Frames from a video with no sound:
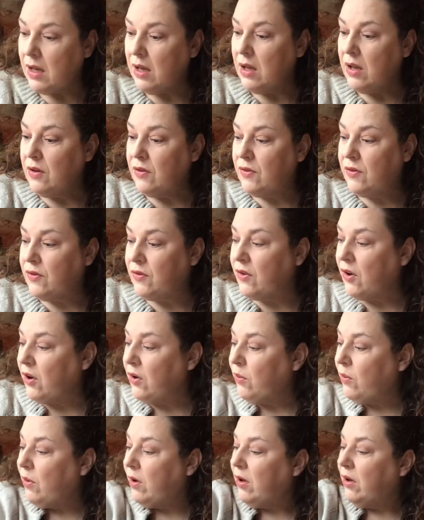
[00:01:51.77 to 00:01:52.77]

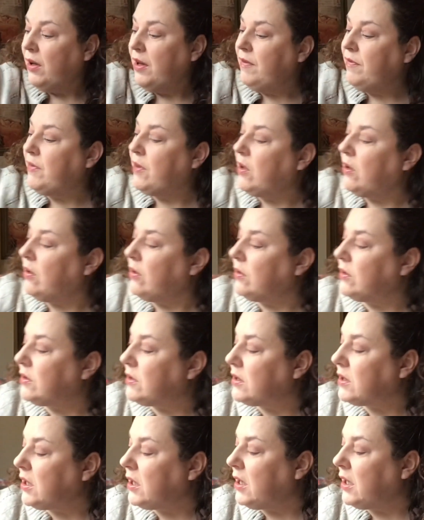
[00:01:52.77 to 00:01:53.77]
So I've got
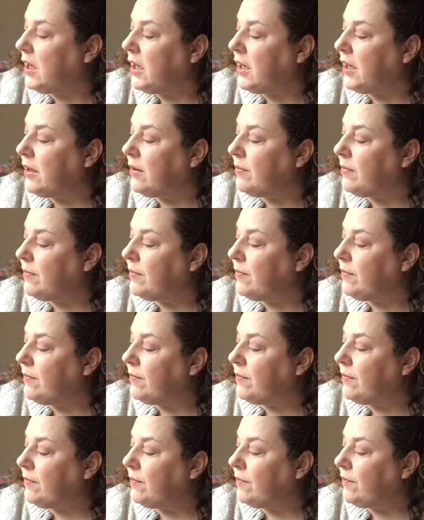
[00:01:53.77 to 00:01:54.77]

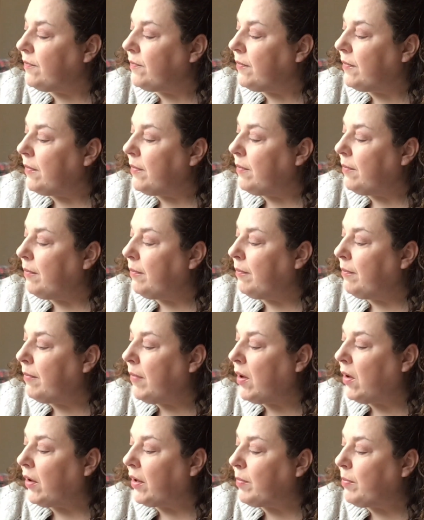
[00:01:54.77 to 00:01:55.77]

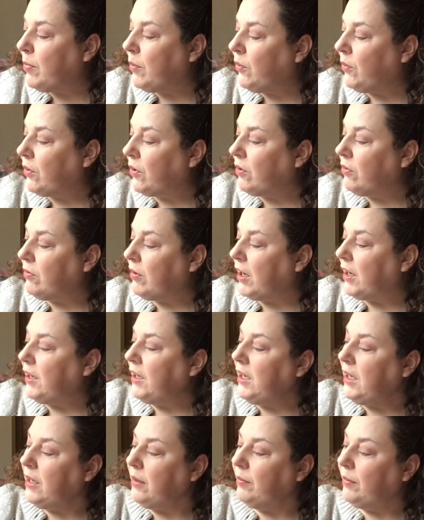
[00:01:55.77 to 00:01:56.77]
my book
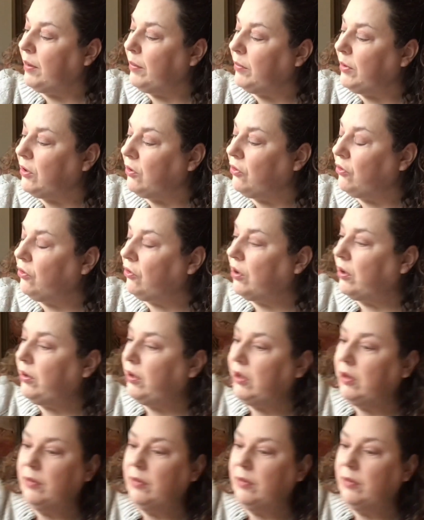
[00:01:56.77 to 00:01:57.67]
ready. Let me just show you.